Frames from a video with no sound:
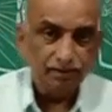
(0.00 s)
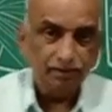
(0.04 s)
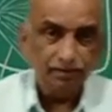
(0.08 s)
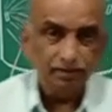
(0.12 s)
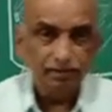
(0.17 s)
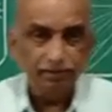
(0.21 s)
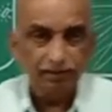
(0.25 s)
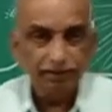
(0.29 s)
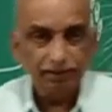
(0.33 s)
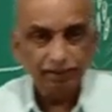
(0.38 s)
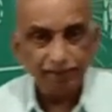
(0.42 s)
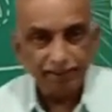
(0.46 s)

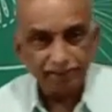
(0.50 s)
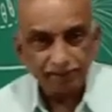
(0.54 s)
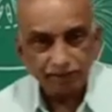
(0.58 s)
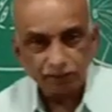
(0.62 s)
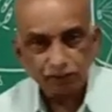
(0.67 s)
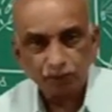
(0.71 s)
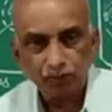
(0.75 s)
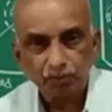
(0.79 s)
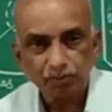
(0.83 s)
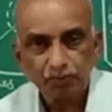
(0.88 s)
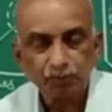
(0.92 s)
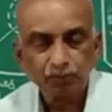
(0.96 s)
each
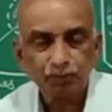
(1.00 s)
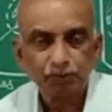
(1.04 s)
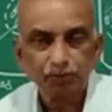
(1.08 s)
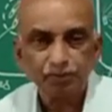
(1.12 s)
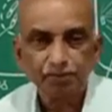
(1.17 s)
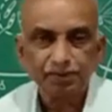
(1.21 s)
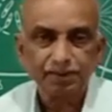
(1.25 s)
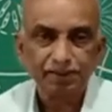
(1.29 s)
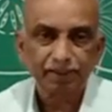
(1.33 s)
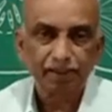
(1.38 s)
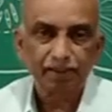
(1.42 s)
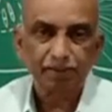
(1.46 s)
chromosome
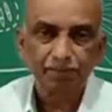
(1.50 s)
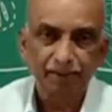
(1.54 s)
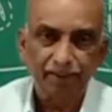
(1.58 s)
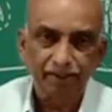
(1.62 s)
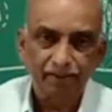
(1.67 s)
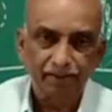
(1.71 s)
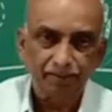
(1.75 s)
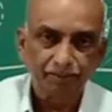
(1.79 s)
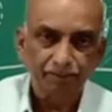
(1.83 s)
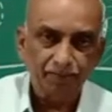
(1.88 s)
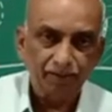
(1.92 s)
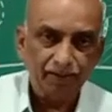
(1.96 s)
segment,
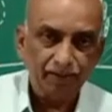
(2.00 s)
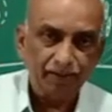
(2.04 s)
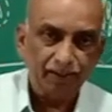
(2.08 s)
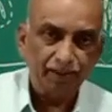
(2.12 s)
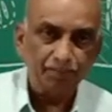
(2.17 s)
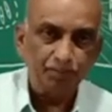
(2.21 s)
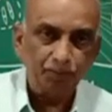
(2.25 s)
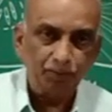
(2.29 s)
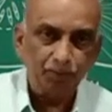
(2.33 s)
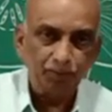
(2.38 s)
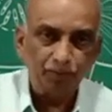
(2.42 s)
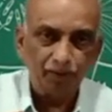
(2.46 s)
they
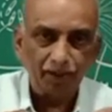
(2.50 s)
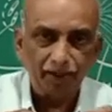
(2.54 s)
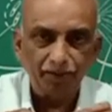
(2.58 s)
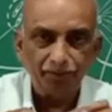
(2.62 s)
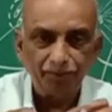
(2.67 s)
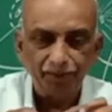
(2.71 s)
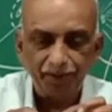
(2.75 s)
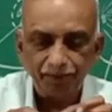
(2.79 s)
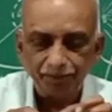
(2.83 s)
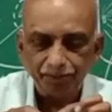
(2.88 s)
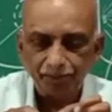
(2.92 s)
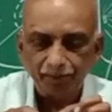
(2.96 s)
move
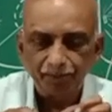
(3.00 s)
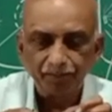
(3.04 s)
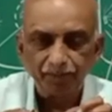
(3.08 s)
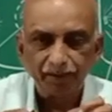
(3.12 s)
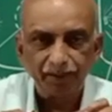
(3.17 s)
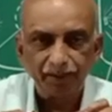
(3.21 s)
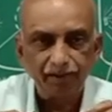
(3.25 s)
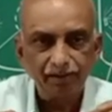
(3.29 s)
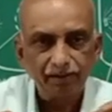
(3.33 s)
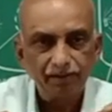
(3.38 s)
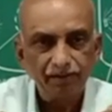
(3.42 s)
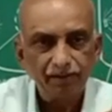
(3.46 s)
away from
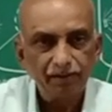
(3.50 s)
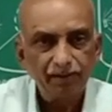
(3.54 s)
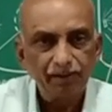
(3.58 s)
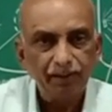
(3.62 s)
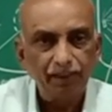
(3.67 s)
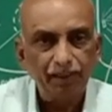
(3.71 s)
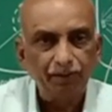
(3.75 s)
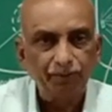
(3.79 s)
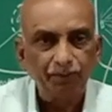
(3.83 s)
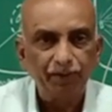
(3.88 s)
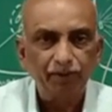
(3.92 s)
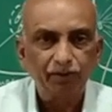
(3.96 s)
the
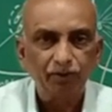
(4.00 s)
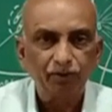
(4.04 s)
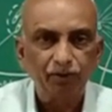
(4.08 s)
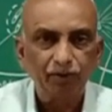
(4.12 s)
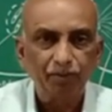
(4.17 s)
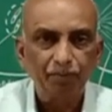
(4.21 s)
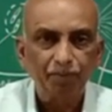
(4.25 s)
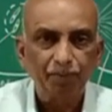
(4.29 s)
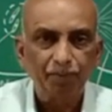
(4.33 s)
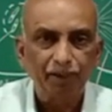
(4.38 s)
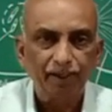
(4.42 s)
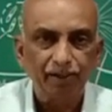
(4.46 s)
equatorial
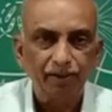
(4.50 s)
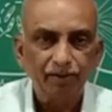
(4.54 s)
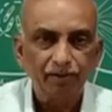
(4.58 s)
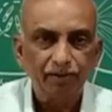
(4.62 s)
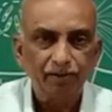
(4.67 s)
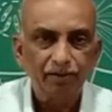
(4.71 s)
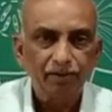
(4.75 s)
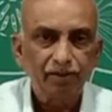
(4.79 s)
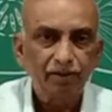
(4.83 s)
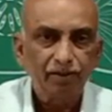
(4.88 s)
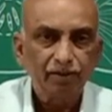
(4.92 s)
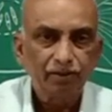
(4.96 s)
plane
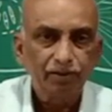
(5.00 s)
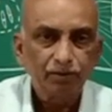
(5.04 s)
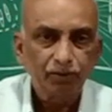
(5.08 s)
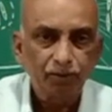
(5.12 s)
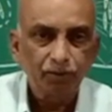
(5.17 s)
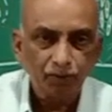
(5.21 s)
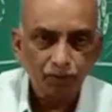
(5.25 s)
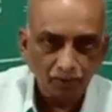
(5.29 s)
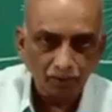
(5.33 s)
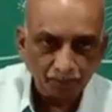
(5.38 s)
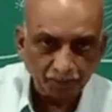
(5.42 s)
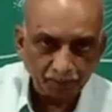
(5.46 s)
to the
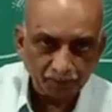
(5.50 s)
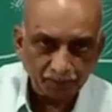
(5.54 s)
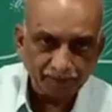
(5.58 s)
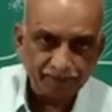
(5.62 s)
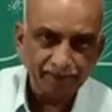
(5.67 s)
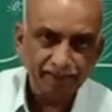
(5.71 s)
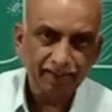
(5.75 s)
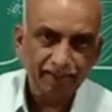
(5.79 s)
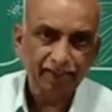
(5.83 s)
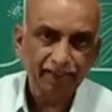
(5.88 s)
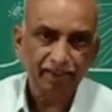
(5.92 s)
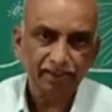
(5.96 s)

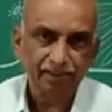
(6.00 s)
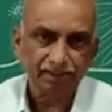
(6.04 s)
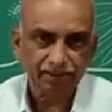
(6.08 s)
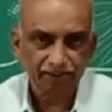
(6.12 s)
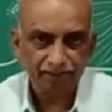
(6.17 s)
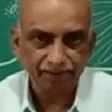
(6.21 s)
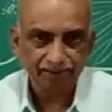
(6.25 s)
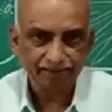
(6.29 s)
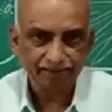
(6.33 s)
opposite directions,